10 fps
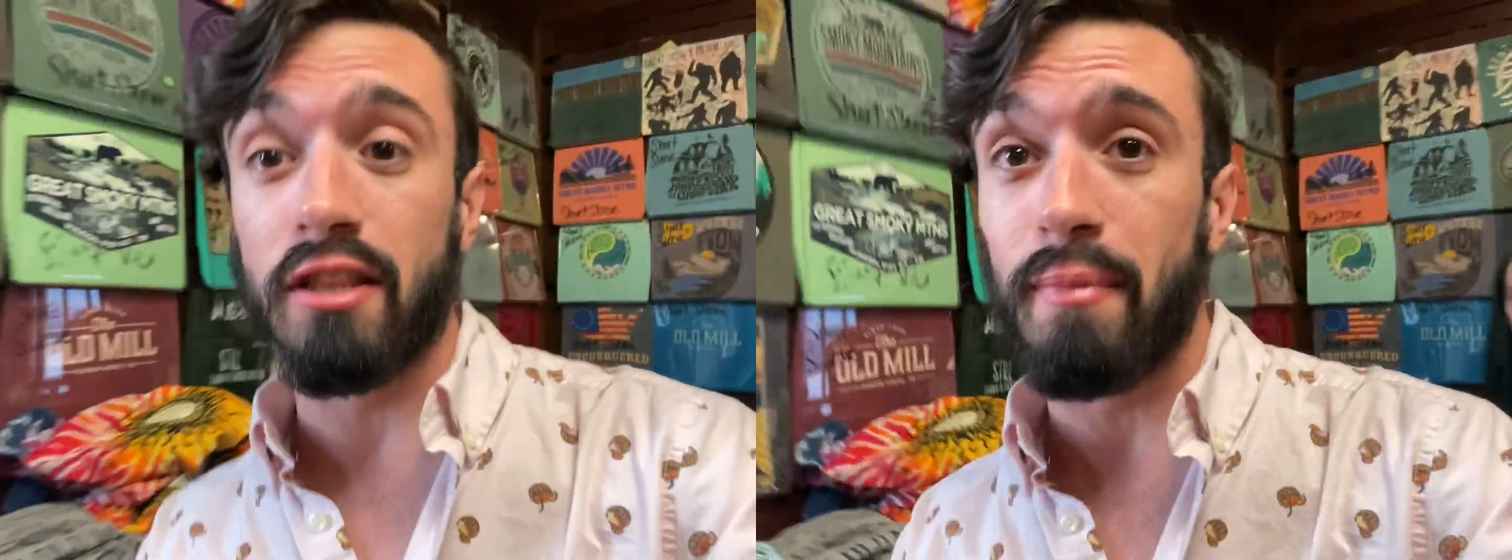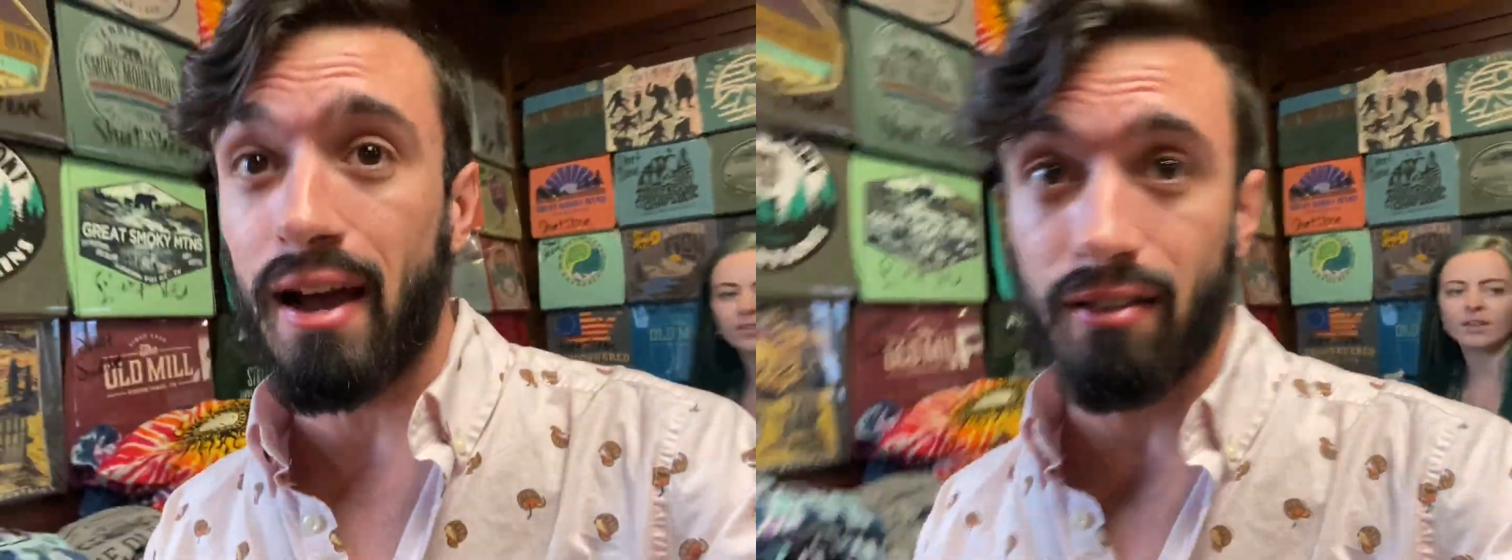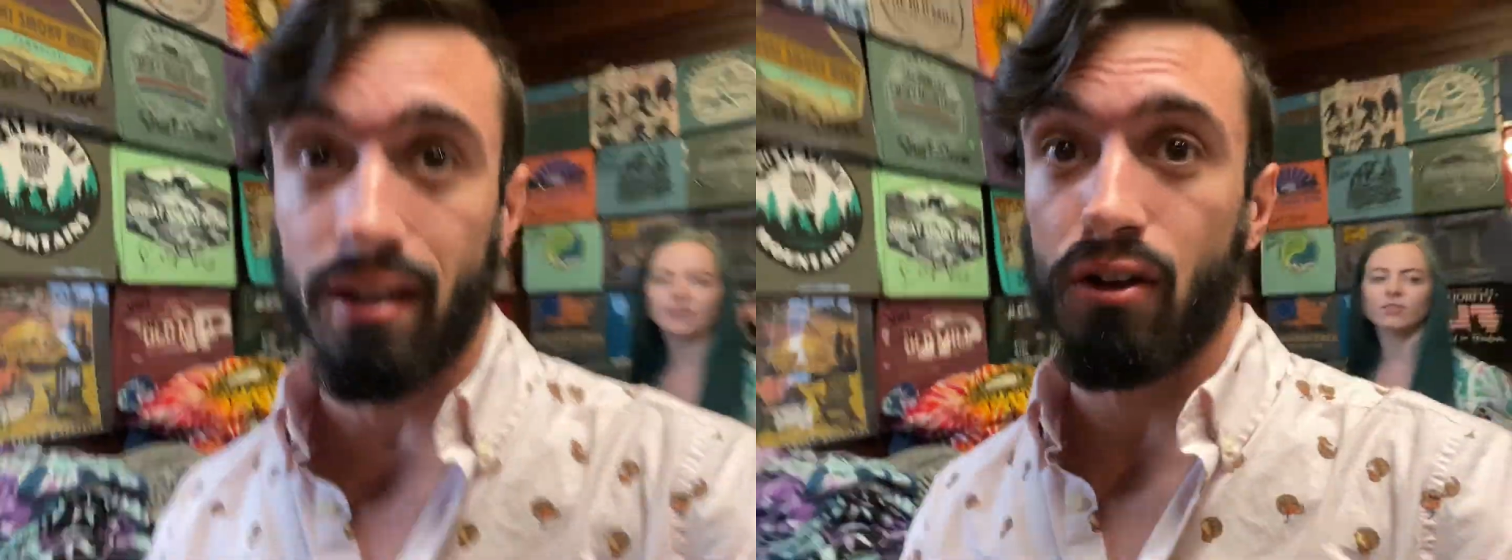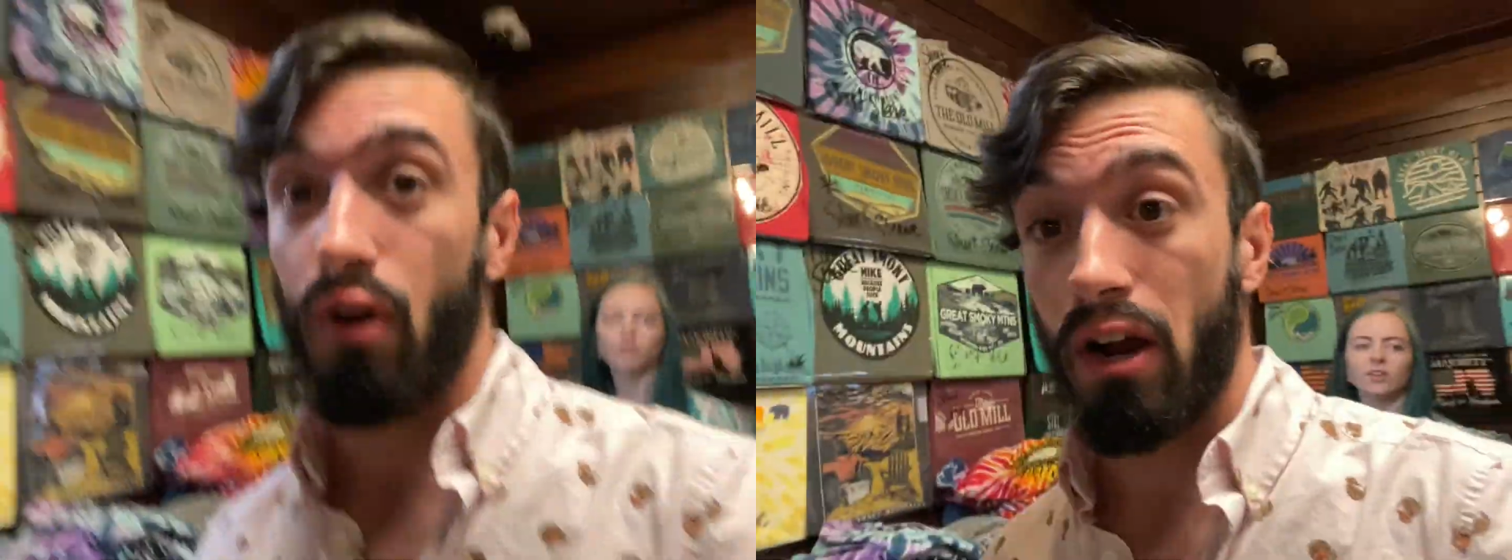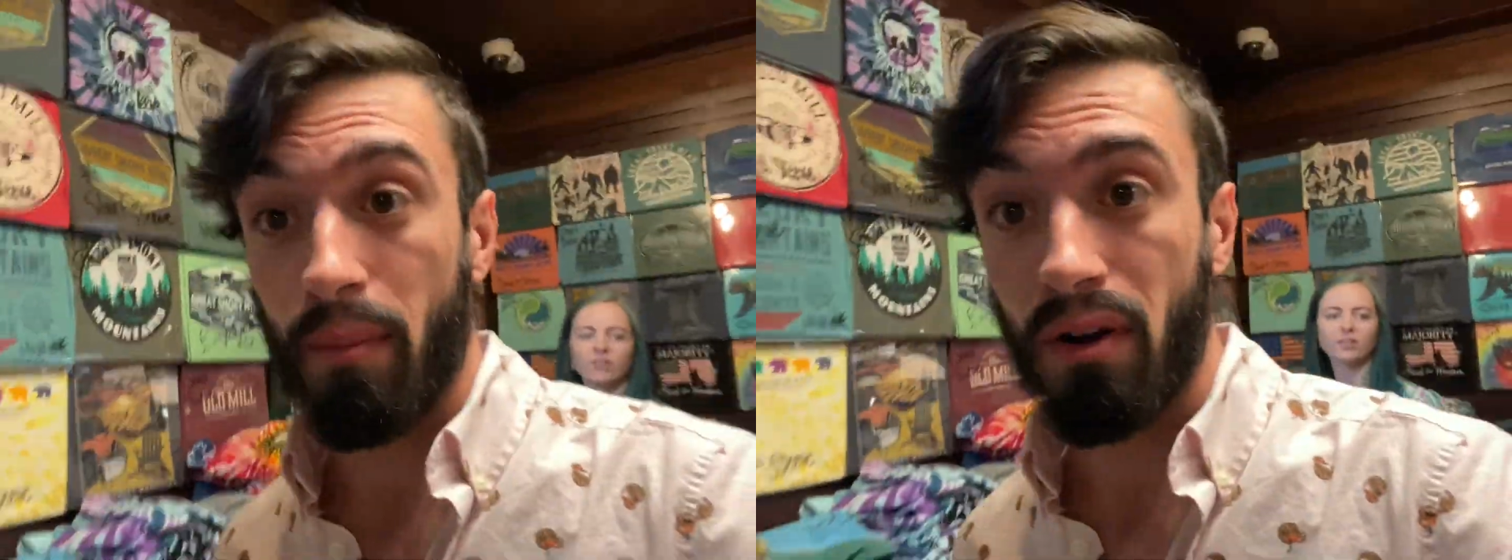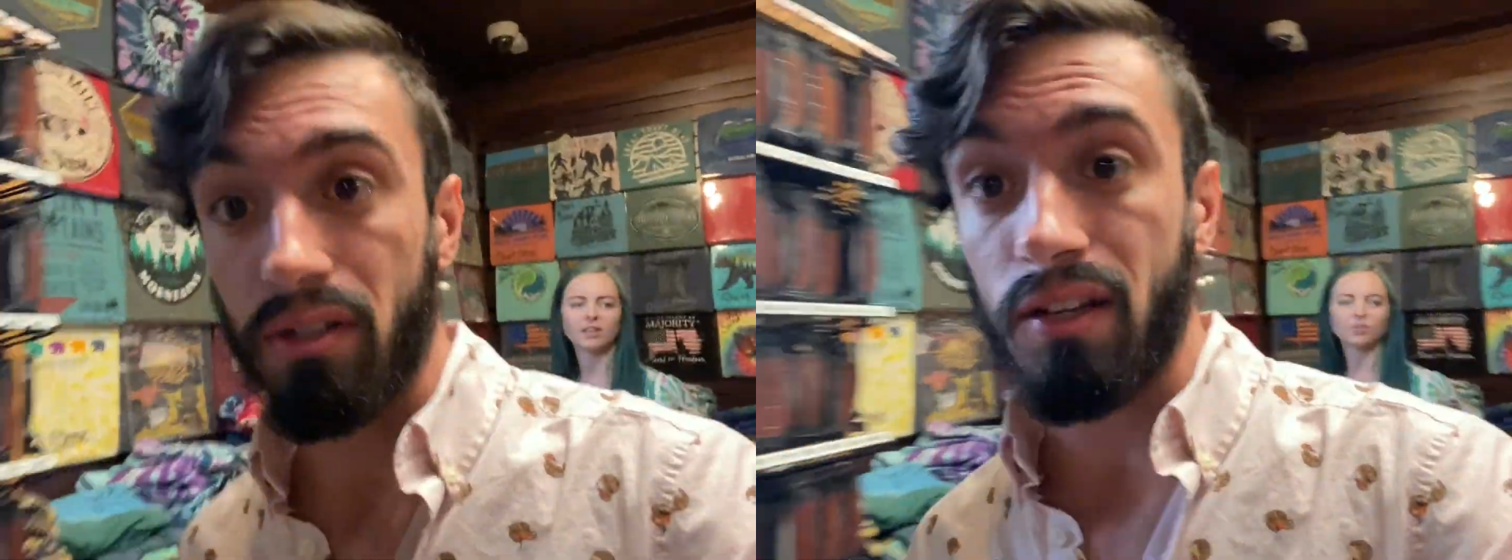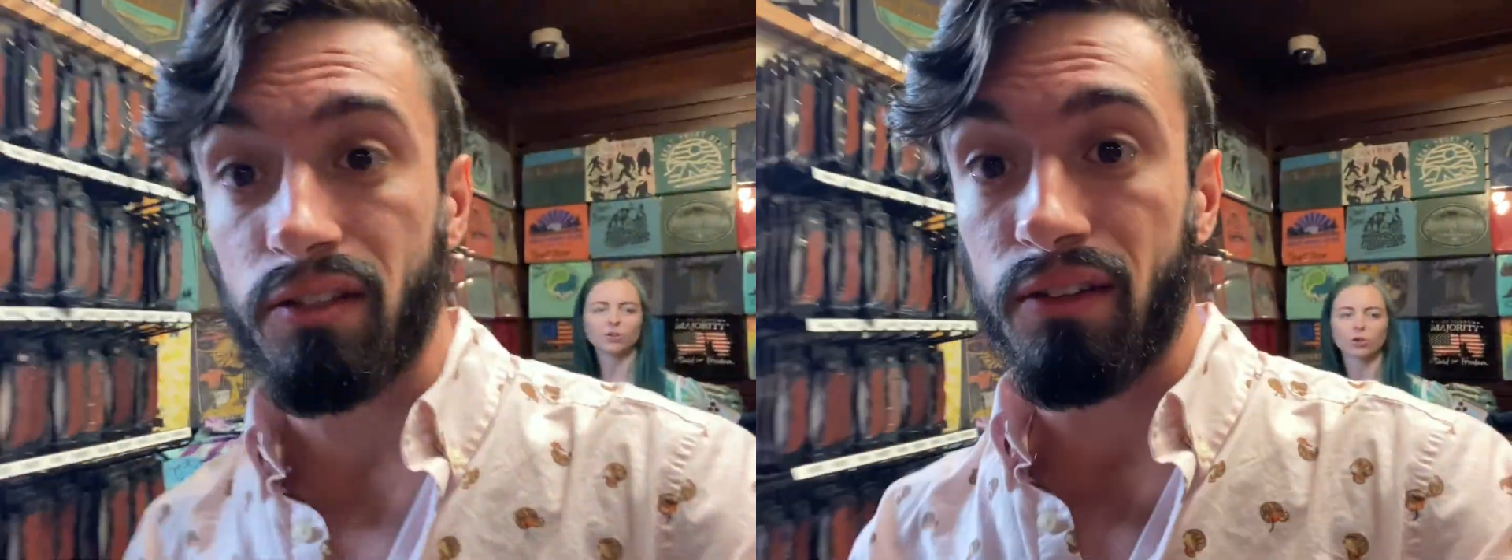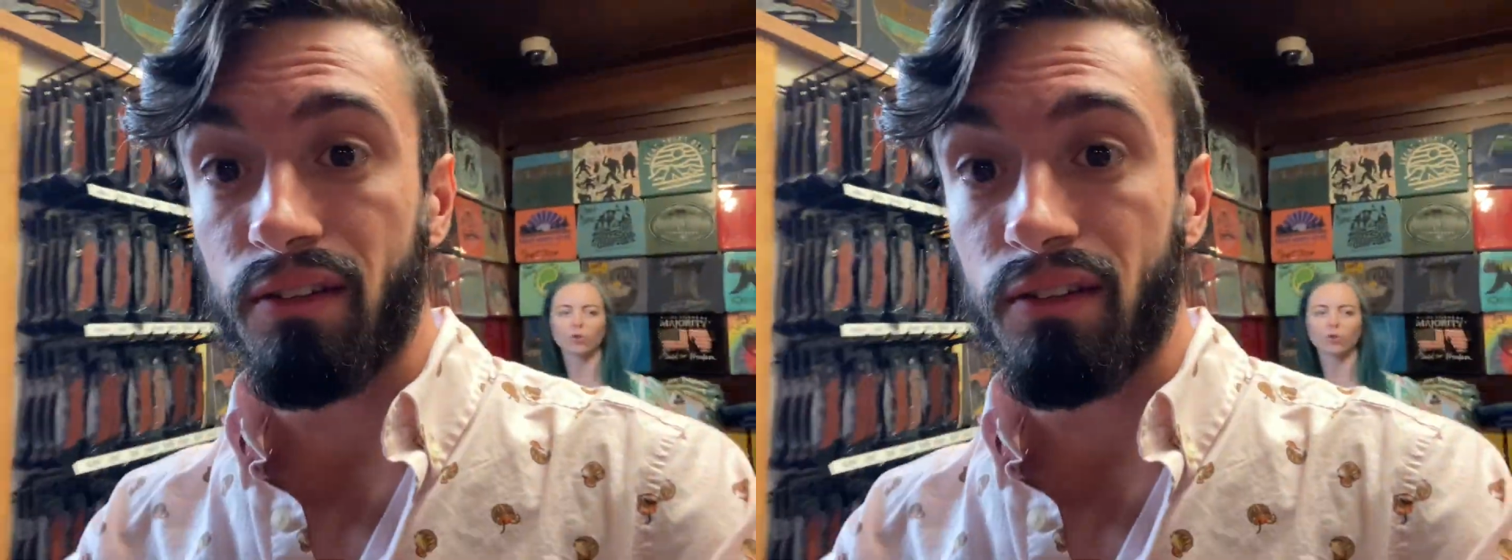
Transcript: in the back, like a Cracker Barrel does.